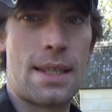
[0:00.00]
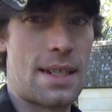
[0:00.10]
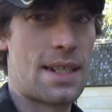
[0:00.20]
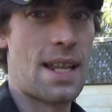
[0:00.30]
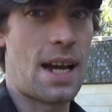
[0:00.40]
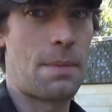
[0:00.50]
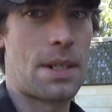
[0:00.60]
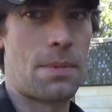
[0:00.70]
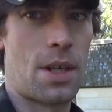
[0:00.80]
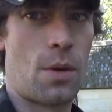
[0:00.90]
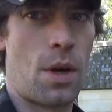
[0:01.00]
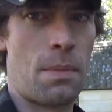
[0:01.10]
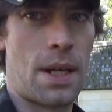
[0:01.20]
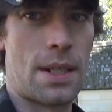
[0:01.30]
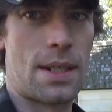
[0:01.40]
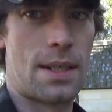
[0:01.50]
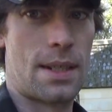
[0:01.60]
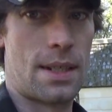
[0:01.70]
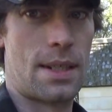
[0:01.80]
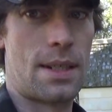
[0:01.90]
this is not going to be something I don't want to miss.
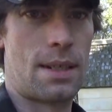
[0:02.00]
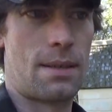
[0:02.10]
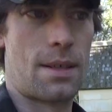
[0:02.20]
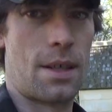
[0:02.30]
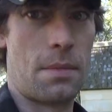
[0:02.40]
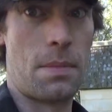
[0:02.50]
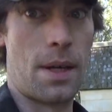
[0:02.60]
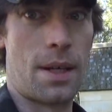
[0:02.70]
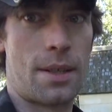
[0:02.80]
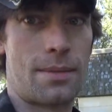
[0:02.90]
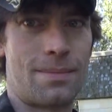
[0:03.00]
This is going to be big.